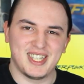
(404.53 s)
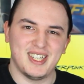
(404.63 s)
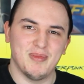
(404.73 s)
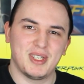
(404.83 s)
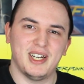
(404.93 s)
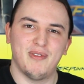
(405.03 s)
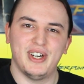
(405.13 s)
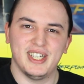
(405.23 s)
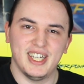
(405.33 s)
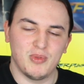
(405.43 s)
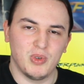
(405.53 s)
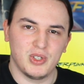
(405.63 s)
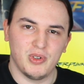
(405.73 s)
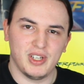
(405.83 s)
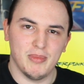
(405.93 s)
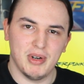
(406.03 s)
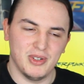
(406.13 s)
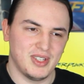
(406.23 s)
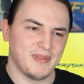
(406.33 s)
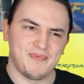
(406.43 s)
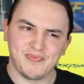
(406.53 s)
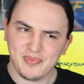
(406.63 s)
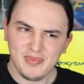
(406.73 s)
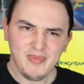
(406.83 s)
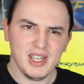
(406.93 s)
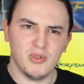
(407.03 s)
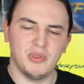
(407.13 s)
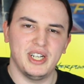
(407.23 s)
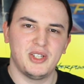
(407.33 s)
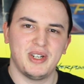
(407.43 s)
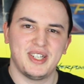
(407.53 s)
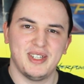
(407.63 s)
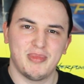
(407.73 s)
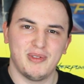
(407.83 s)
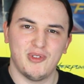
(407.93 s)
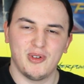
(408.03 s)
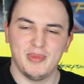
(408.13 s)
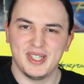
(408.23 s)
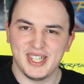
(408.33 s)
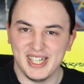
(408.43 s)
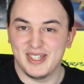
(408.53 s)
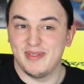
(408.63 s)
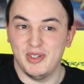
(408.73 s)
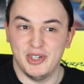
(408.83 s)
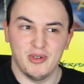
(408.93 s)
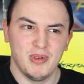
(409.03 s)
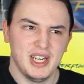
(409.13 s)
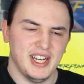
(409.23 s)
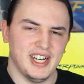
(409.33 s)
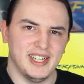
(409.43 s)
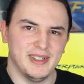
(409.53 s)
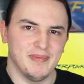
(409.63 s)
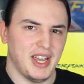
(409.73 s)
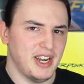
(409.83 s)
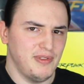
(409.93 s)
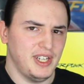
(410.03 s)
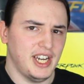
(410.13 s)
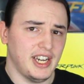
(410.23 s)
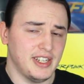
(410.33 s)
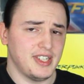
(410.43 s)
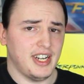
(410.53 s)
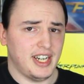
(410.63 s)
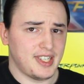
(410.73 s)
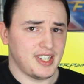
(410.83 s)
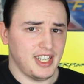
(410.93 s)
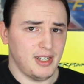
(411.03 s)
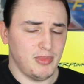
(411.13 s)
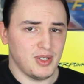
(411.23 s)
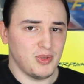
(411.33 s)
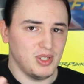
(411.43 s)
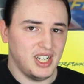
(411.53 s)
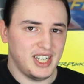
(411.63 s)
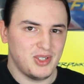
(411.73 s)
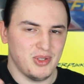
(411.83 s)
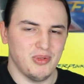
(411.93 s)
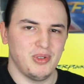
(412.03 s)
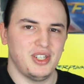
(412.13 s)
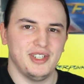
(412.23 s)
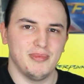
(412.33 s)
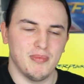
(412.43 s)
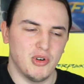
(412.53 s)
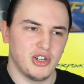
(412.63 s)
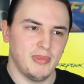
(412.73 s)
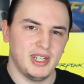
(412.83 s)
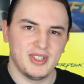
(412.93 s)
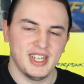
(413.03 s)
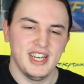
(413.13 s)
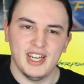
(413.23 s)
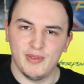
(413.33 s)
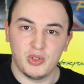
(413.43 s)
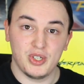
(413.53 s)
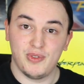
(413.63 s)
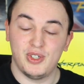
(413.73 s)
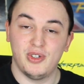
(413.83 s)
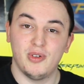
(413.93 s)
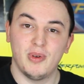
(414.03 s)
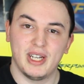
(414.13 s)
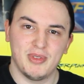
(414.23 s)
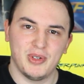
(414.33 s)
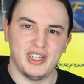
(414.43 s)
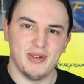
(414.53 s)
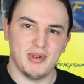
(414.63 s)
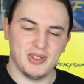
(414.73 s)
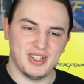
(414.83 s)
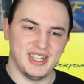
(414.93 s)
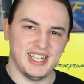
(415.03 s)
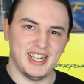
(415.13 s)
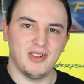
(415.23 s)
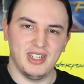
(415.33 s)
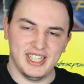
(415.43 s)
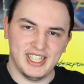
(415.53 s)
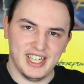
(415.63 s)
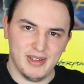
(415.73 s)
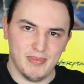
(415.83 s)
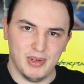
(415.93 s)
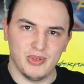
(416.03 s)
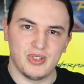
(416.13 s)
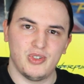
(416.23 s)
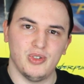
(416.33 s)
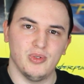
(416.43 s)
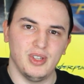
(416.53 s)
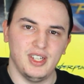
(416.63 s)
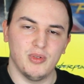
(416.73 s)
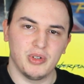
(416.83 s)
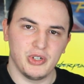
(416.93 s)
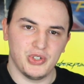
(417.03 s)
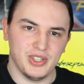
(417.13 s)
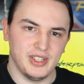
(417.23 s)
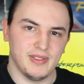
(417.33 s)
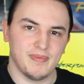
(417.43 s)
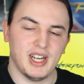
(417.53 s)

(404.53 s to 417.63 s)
seems kind of funny that we're talking about ray tracing performance as you know um, nvidia and us gamers would like to hear more about of course if you don't know what i'm talking about then i will link a post to the original